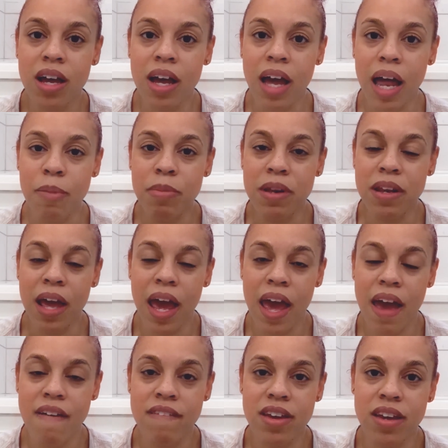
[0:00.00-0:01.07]
I'd been
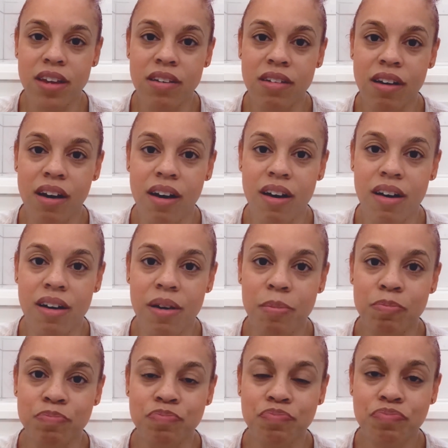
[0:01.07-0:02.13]
having
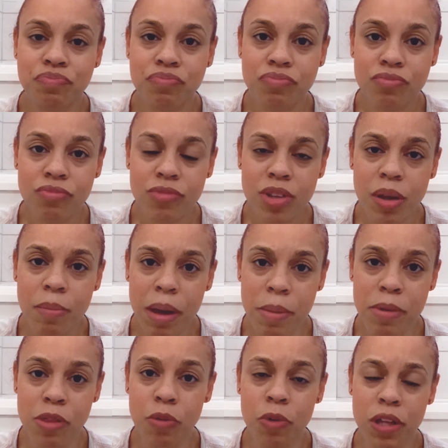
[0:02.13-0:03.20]

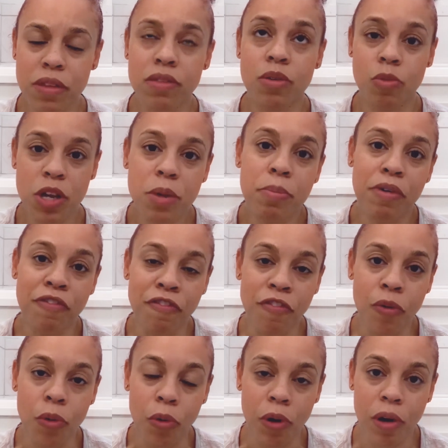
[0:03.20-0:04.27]
maybe the week
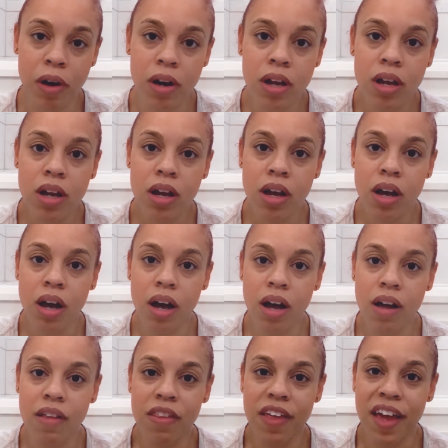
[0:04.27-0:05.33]
before
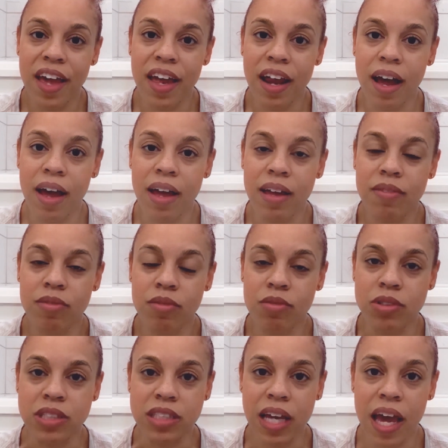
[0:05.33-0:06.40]
that I
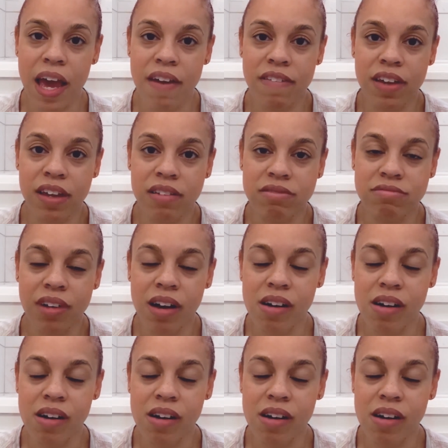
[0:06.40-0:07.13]
was having